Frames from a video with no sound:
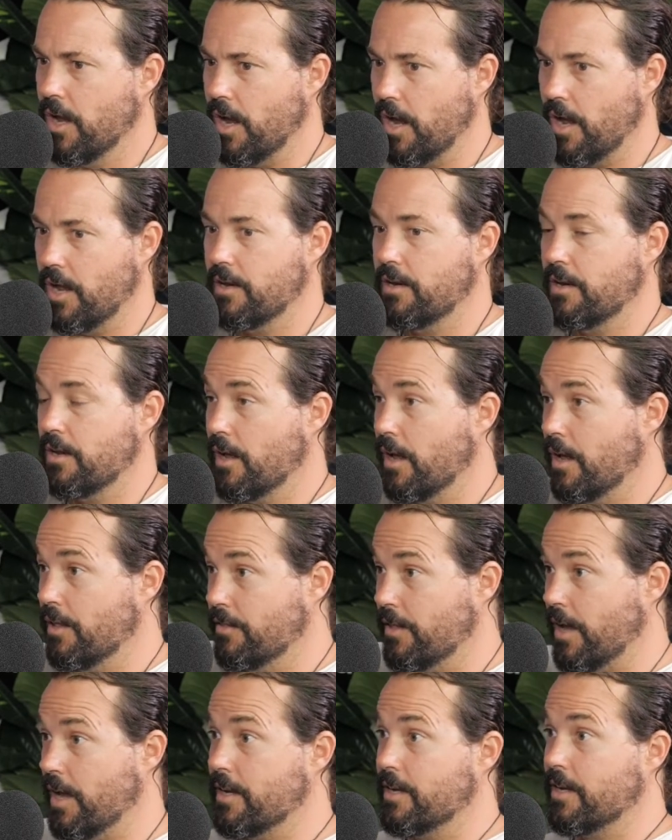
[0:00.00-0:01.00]
and
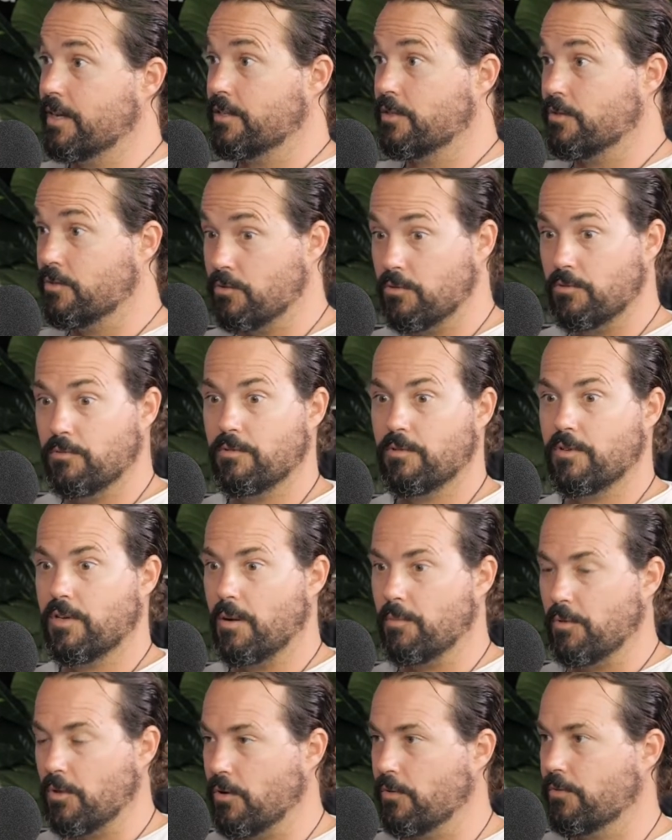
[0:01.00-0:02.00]
they get to
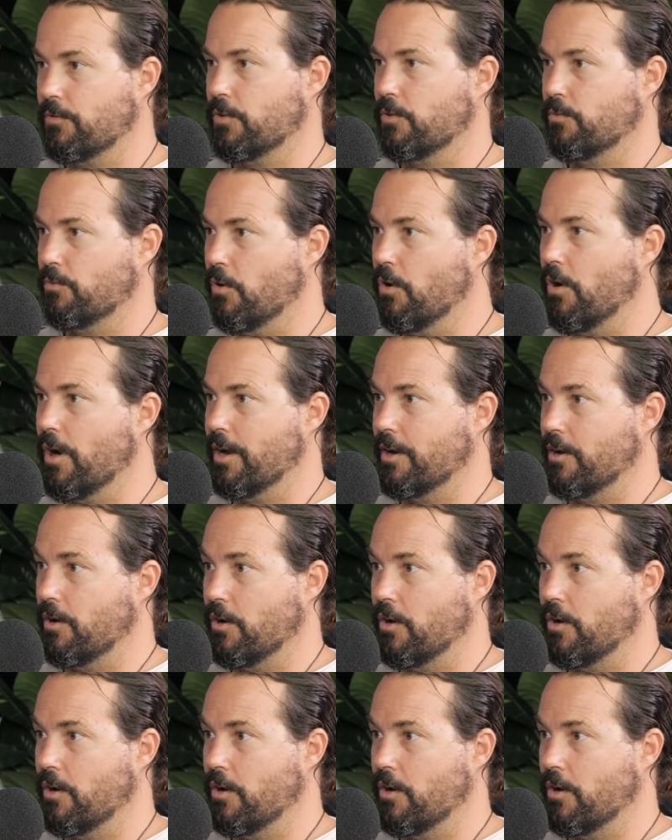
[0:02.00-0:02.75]
come along for the ride.